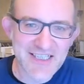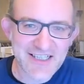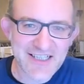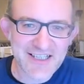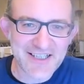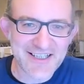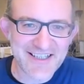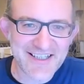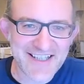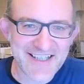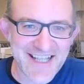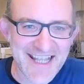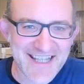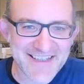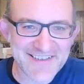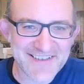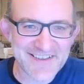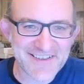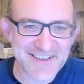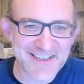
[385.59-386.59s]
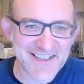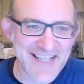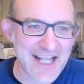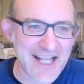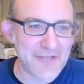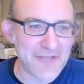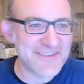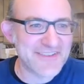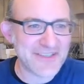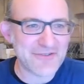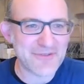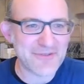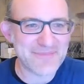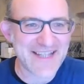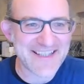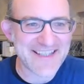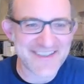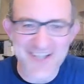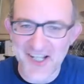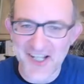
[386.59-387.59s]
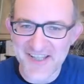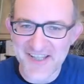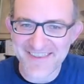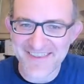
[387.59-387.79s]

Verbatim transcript: Uh, and uh, Alpha Zero played a ninth,